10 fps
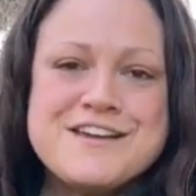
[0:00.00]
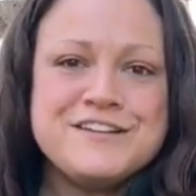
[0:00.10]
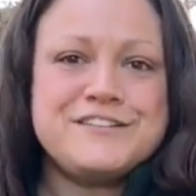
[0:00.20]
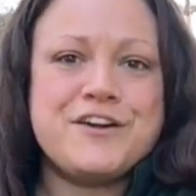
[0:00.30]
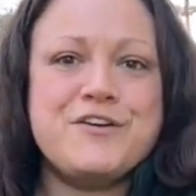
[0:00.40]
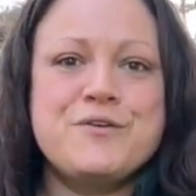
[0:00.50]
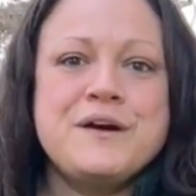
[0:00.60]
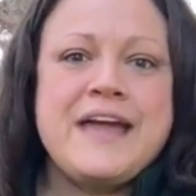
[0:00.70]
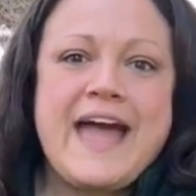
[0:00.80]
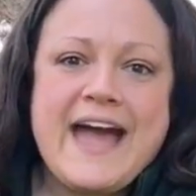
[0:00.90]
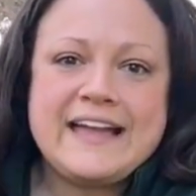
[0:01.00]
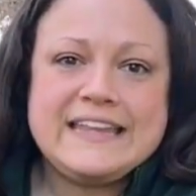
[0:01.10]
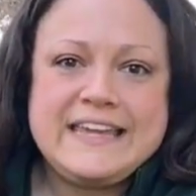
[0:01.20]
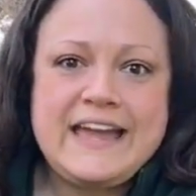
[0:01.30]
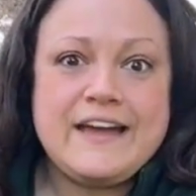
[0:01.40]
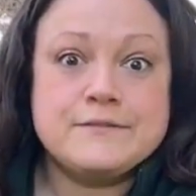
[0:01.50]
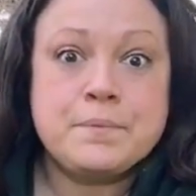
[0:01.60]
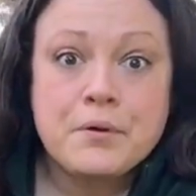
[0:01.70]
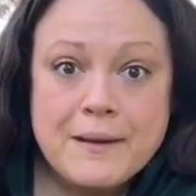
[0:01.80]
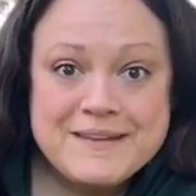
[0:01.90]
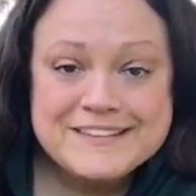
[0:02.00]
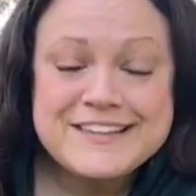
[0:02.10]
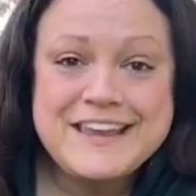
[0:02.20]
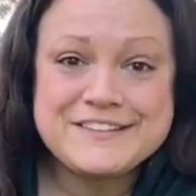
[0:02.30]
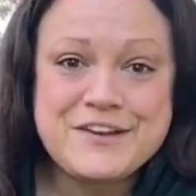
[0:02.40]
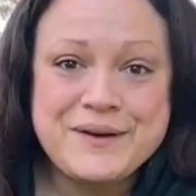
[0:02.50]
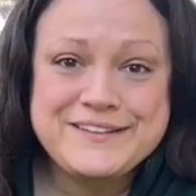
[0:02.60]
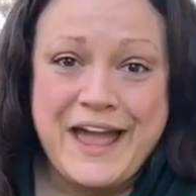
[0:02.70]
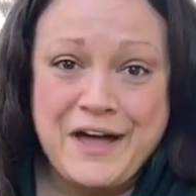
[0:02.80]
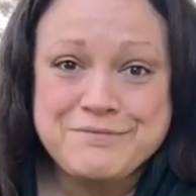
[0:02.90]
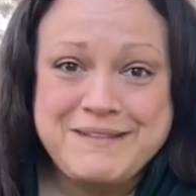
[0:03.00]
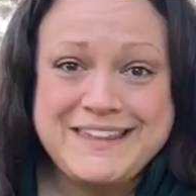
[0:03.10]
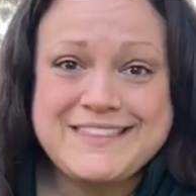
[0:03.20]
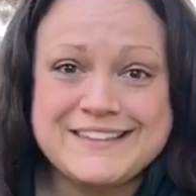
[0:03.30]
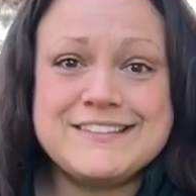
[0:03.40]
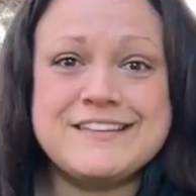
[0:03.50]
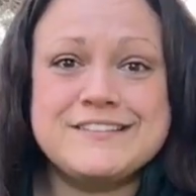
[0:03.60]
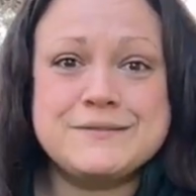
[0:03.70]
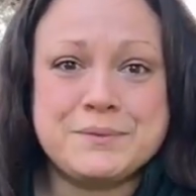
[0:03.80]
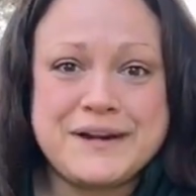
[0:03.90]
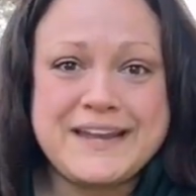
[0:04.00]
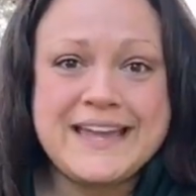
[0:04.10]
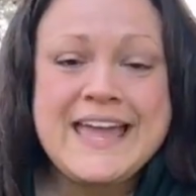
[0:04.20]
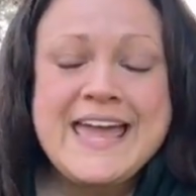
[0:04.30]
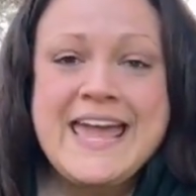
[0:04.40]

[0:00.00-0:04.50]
So Ali has promised he's going to help me this spring